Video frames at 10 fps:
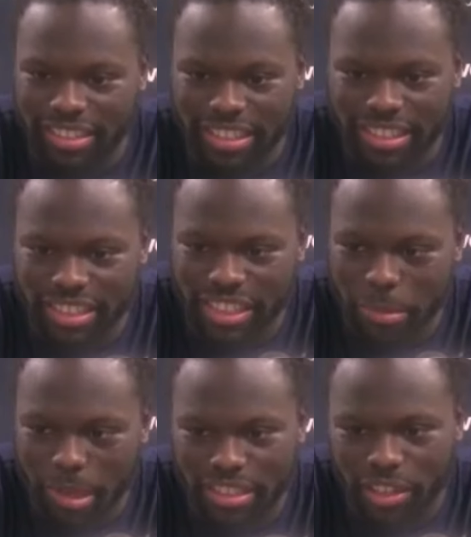Just to see
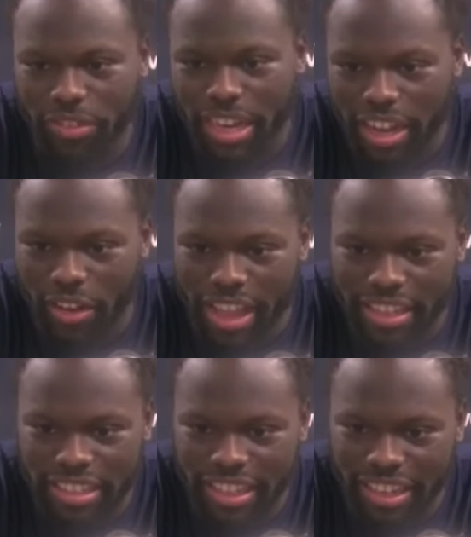myself now
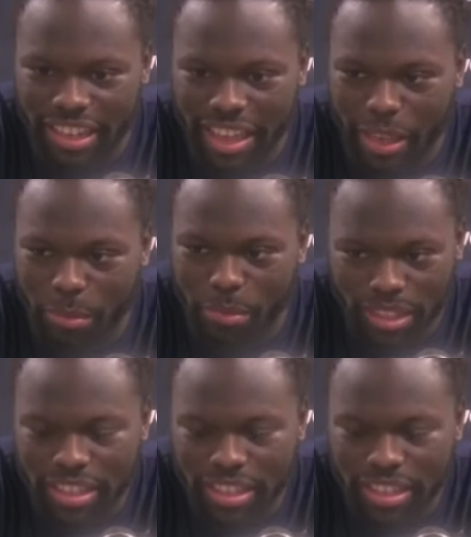actually in the game,